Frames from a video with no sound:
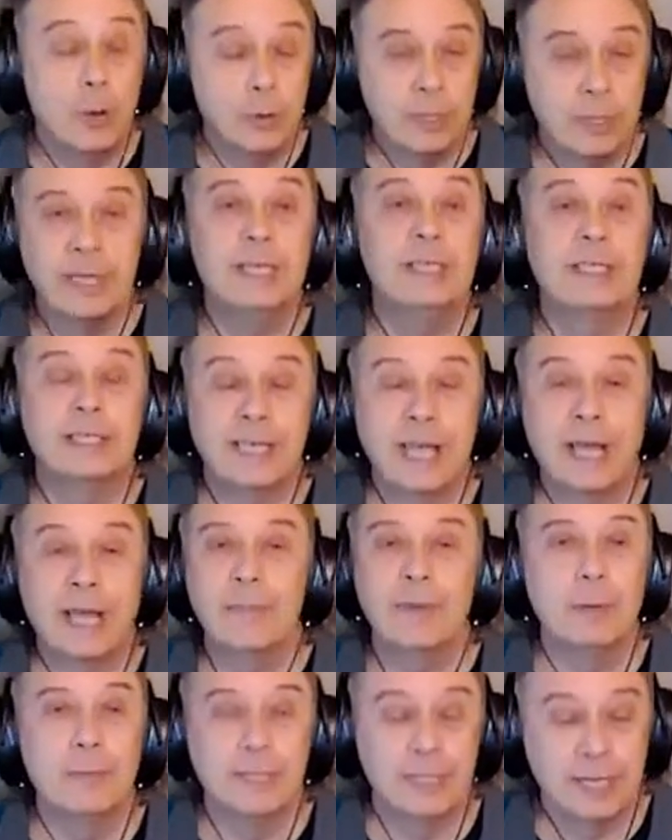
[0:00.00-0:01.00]
He sent
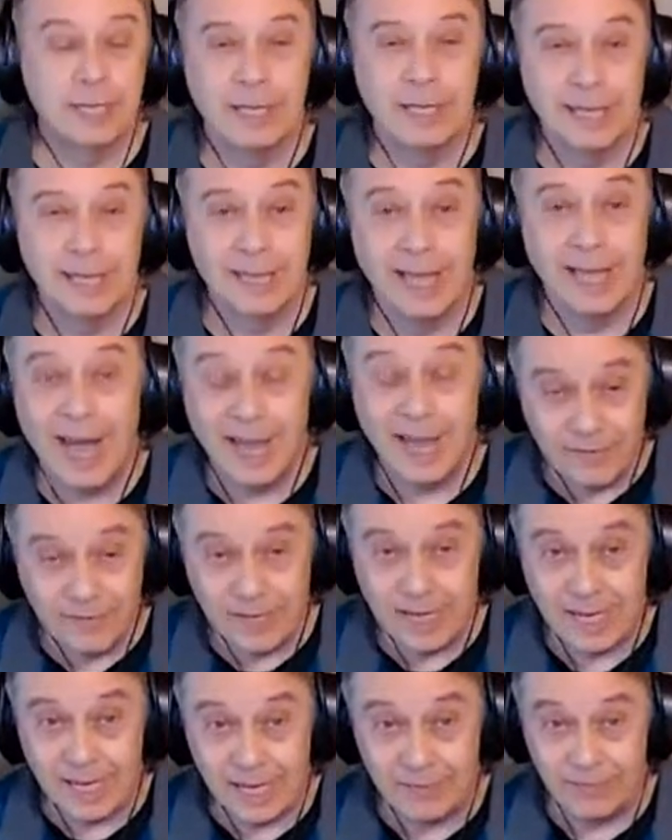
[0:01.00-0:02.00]
me, it was a live
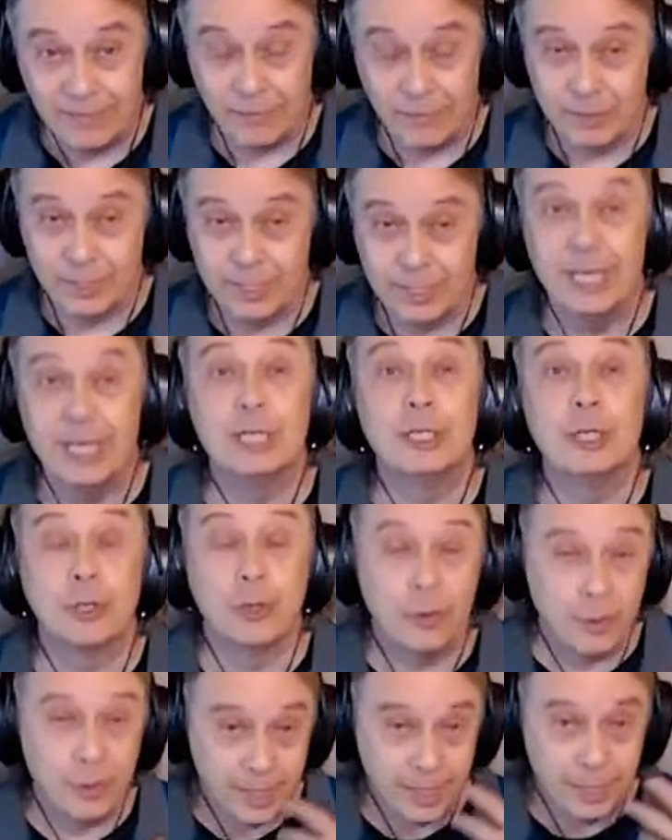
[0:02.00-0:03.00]
gig at first, and it
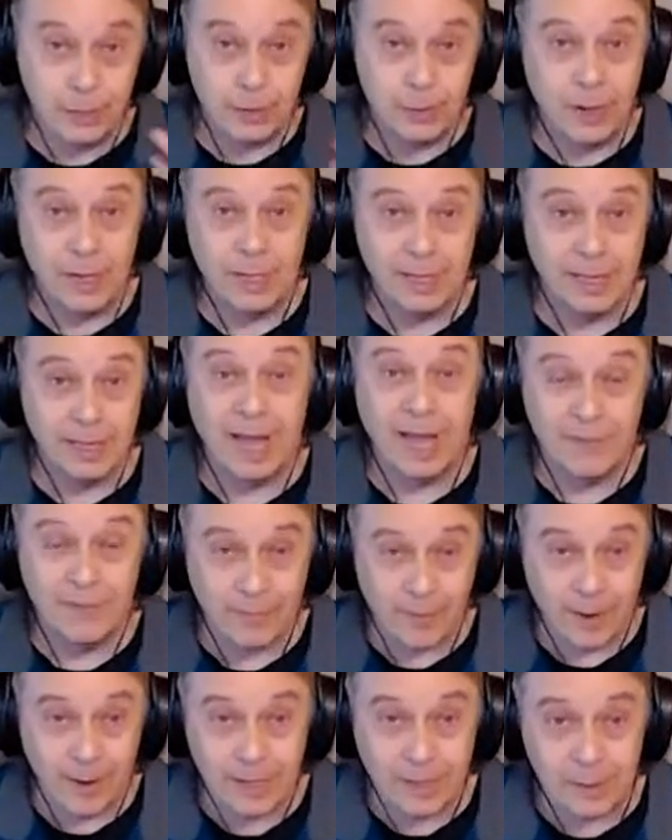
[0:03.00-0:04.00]
turned into a live
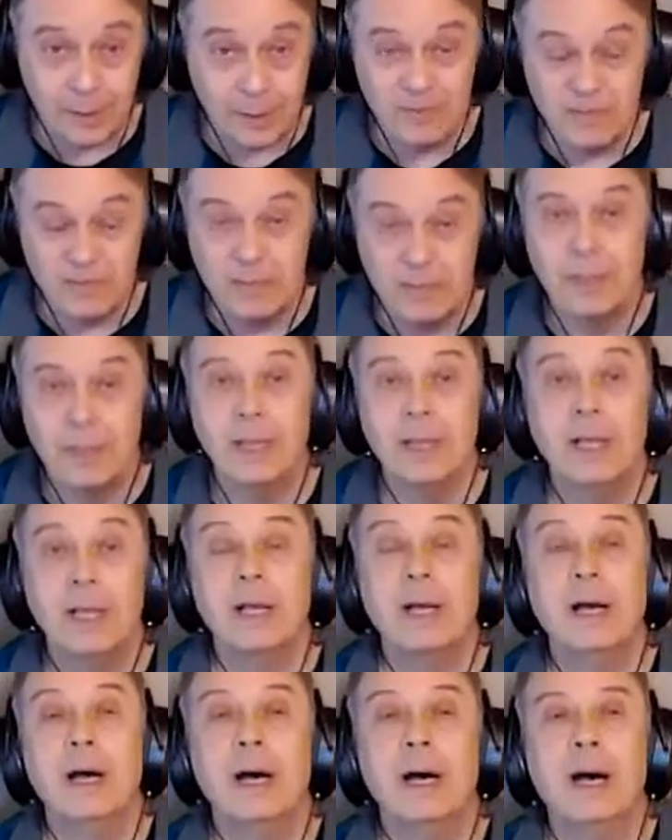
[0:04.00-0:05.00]
record.
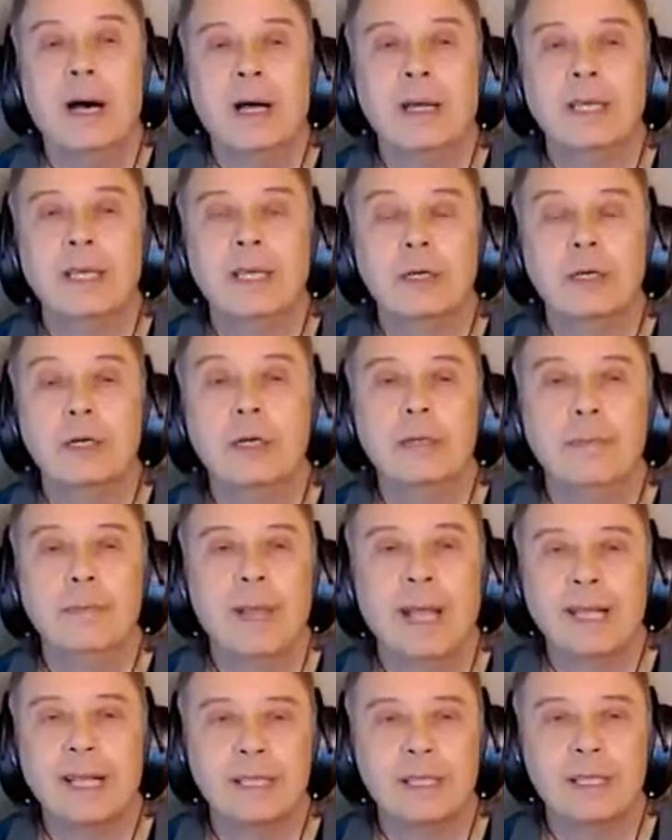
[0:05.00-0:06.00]
He couldn't
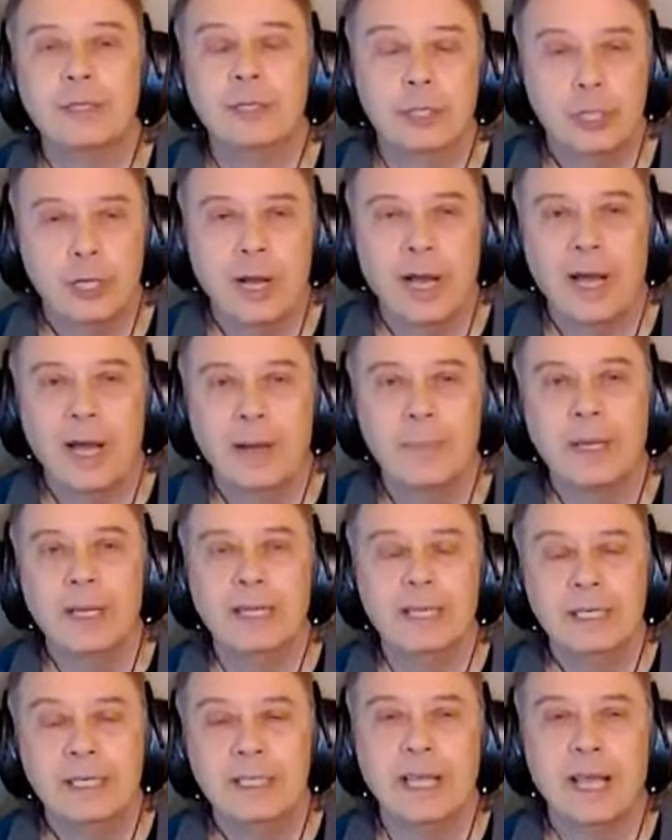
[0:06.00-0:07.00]
make this job, and
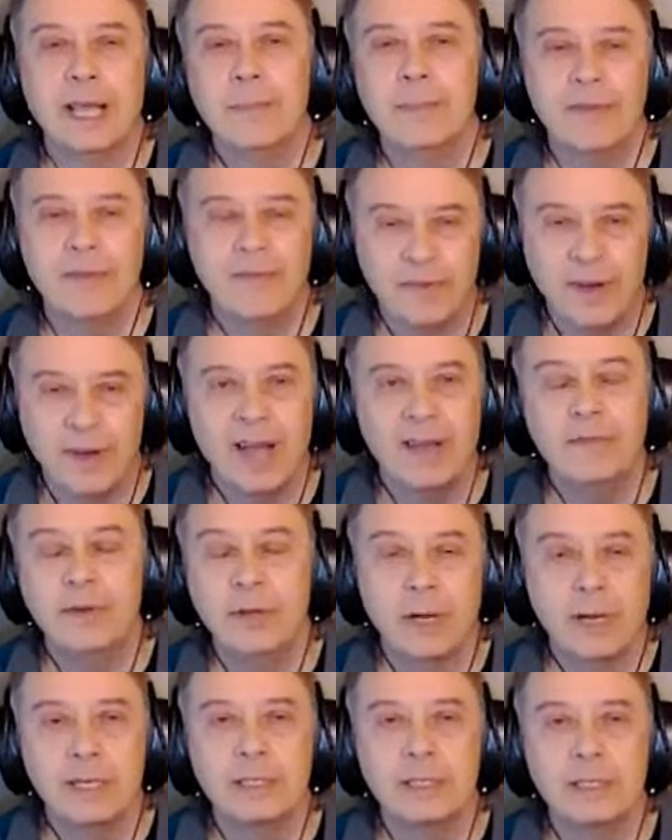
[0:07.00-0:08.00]
he sent me 5
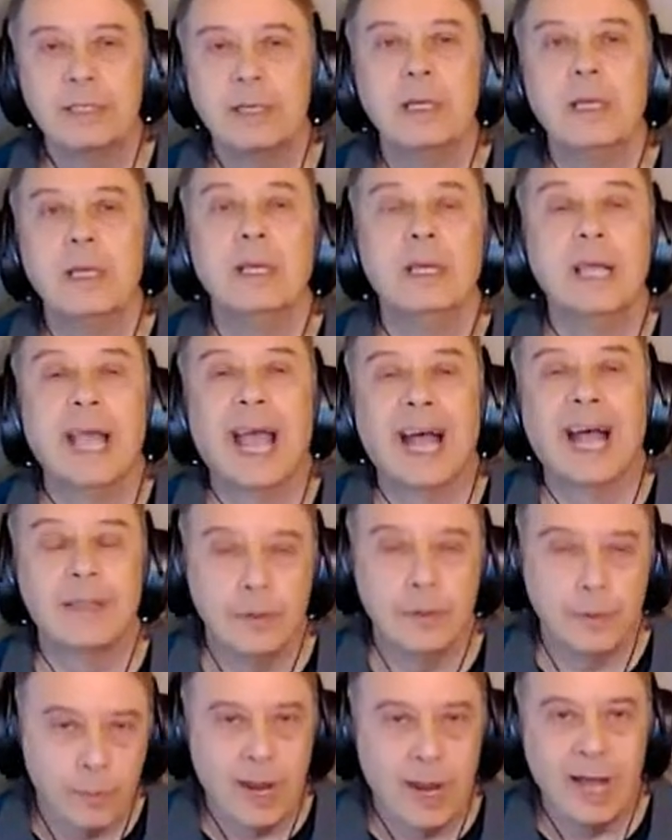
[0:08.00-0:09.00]
nights at
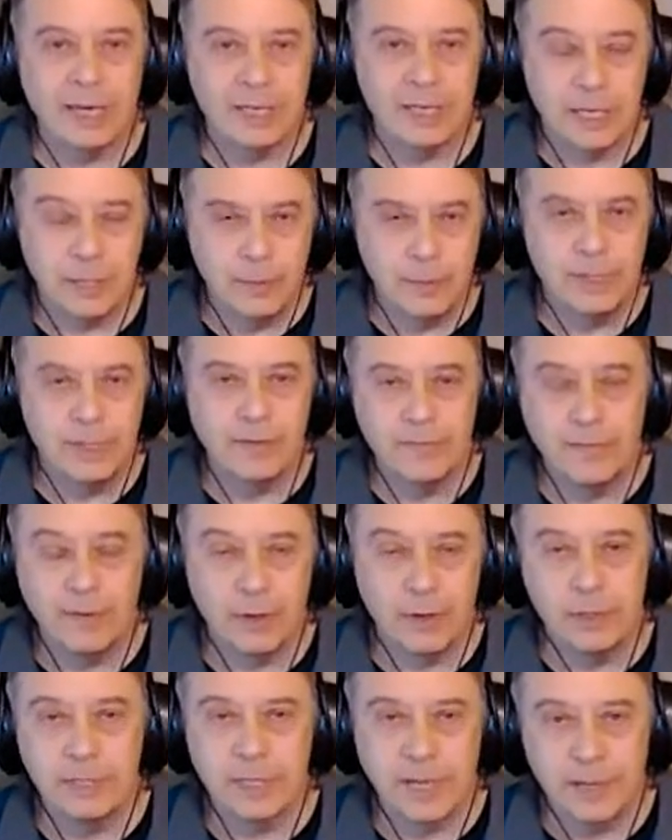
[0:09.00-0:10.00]
the Roxy with the
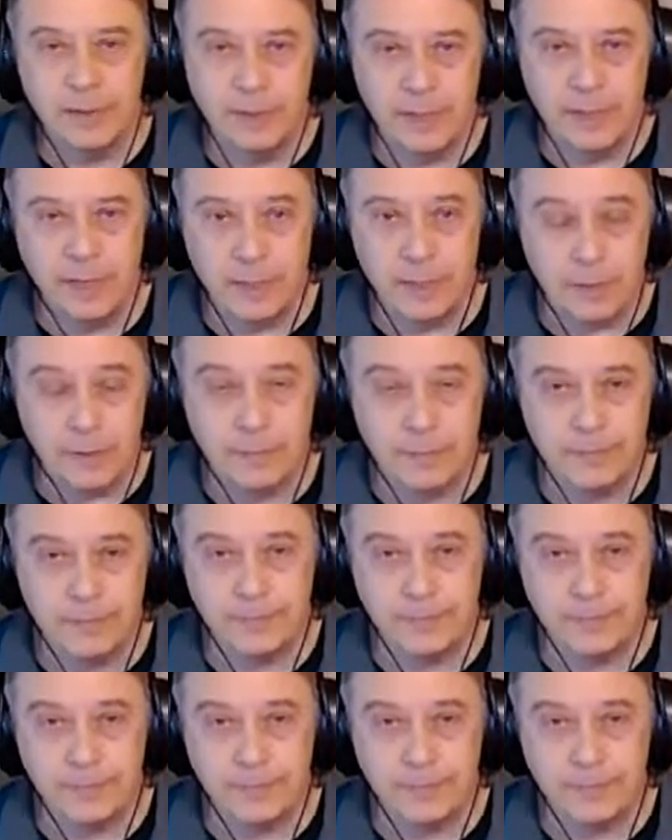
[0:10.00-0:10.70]
Firesign Theater.